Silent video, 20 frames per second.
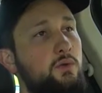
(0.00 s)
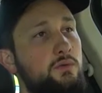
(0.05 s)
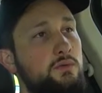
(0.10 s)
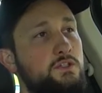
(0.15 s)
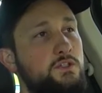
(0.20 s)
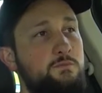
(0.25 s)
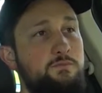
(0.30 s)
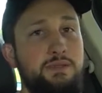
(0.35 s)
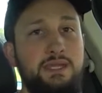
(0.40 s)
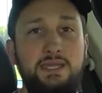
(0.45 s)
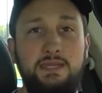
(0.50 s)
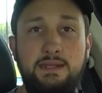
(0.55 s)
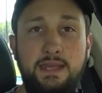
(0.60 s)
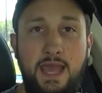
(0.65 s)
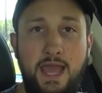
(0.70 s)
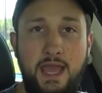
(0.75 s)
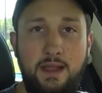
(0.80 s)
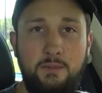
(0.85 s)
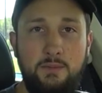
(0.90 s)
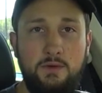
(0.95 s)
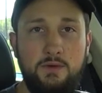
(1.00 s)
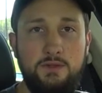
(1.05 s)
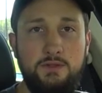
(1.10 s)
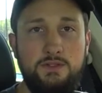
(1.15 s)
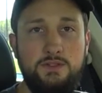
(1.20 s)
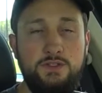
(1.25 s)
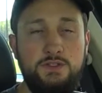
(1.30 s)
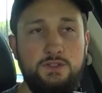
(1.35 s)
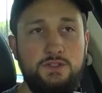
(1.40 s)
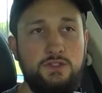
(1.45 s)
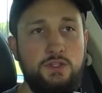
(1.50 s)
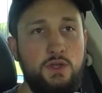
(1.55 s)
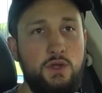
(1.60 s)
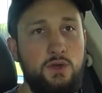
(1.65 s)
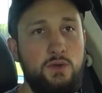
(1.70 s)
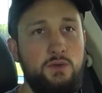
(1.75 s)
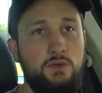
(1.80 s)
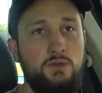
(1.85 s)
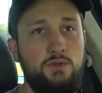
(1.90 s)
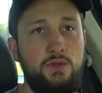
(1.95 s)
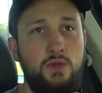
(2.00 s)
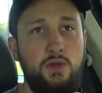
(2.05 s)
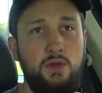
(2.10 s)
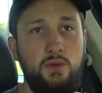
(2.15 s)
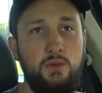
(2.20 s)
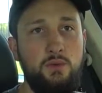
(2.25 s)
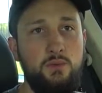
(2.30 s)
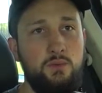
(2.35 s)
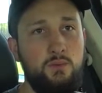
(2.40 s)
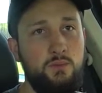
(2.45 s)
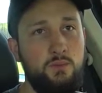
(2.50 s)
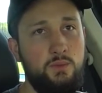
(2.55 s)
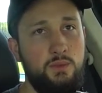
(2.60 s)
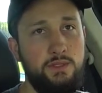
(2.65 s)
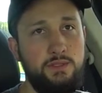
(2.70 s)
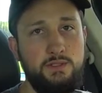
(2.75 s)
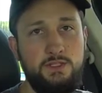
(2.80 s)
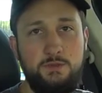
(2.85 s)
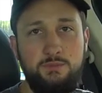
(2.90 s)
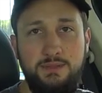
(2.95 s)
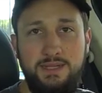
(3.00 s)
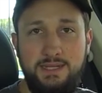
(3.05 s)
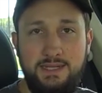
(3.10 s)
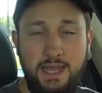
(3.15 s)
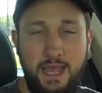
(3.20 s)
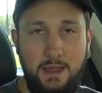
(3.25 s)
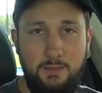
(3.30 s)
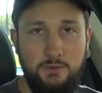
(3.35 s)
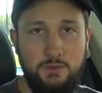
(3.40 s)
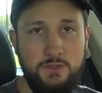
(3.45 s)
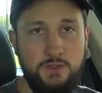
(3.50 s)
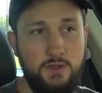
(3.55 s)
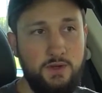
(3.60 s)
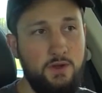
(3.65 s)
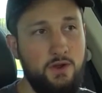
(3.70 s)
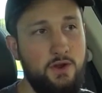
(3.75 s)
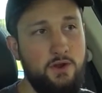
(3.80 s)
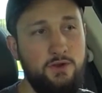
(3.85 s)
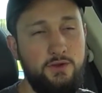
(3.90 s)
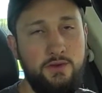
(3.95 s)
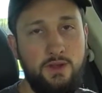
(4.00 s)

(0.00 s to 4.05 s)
speed cameras. So what speed cameras there are.